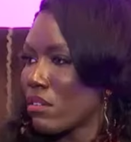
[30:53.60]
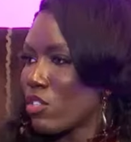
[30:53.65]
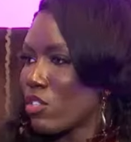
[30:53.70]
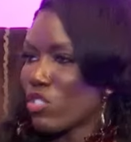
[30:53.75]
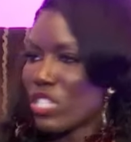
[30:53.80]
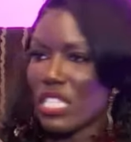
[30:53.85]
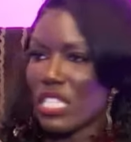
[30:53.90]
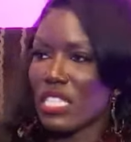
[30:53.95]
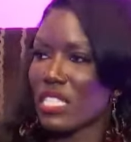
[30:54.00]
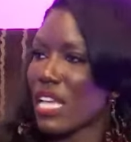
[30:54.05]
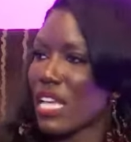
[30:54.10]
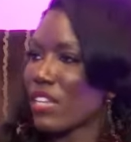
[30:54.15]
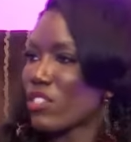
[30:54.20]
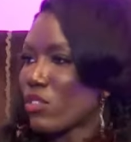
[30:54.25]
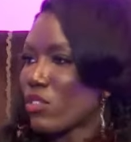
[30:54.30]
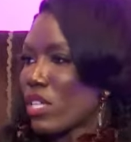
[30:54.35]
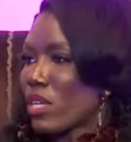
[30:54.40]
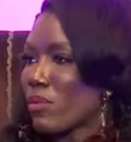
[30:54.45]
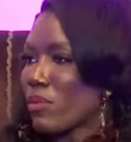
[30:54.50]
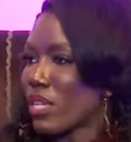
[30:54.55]
You see the Statue,
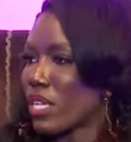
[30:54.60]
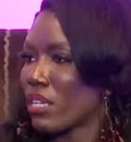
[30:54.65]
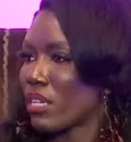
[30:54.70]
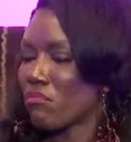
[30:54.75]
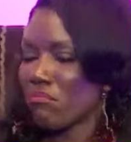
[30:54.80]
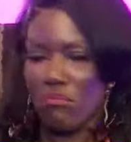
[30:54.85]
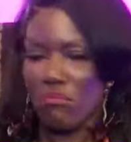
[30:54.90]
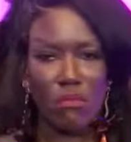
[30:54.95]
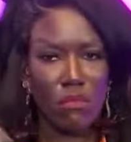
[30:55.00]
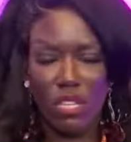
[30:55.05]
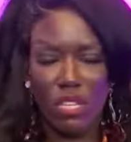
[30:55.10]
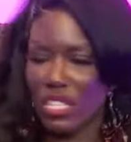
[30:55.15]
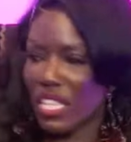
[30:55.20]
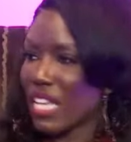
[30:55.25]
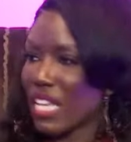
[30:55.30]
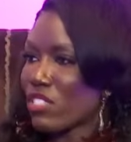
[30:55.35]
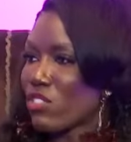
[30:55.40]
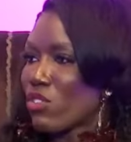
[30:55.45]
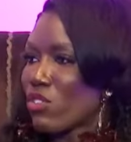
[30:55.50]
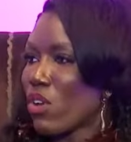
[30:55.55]
Statue of Liberty, of Liberty.
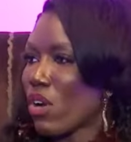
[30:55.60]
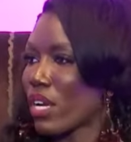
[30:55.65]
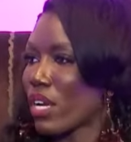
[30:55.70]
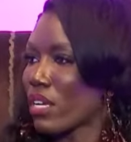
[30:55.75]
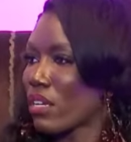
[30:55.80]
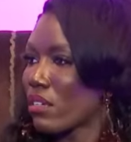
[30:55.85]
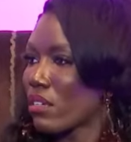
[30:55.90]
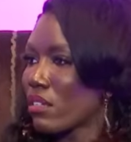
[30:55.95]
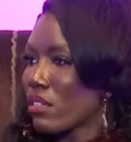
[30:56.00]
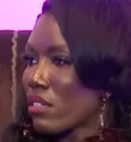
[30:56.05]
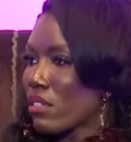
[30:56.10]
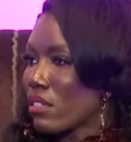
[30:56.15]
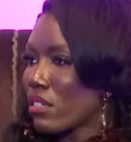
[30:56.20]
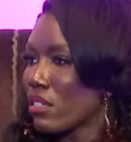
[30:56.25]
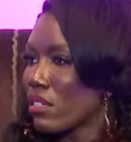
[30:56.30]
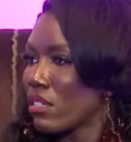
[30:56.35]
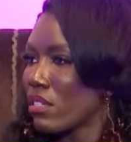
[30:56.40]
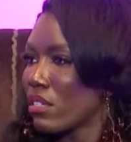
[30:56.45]
that's New York.